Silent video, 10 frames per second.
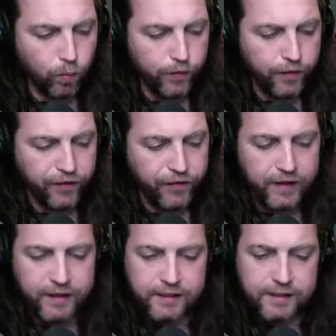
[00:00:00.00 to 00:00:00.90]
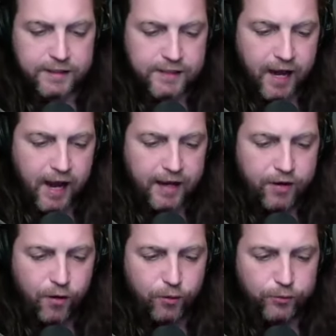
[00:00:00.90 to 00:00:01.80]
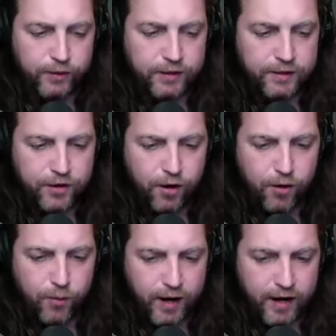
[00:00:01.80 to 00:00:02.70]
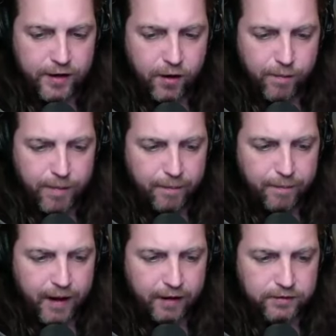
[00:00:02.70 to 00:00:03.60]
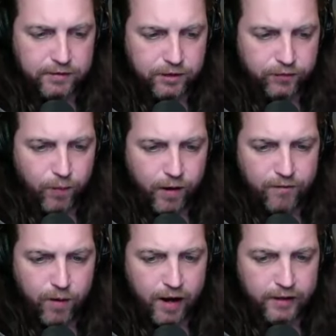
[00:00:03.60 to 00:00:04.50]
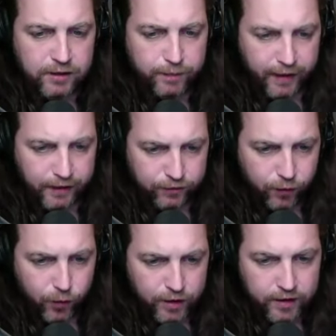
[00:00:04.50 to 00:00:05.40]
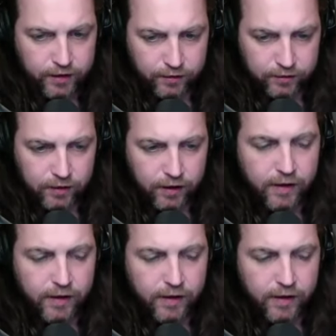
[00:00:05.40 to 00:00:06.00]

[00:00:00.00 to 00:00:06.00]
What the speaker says: the thing is I only know what I know about politics from what I've watched in the past 4 years.